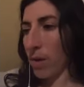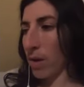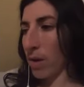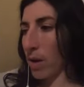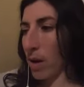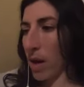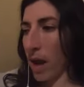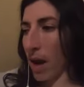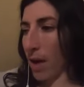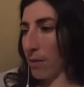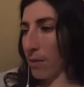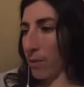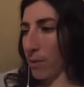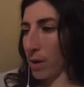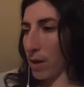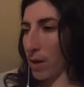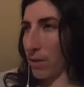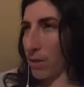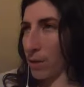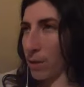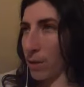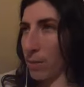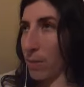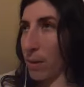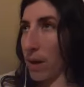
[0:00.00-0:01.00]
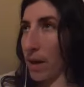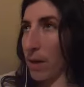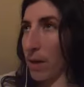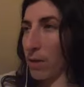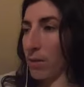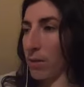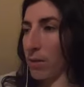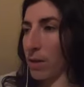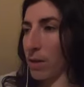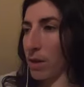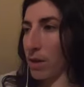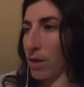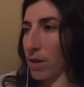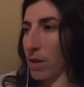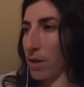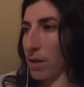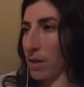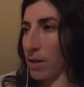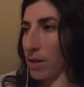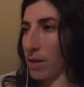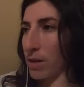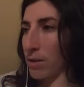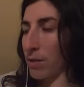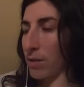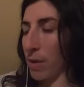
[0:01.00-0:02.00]
have whatever you made over the
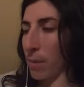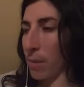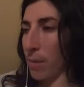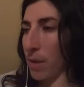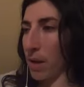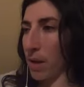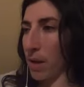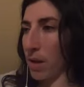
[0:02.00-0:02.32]
years from it.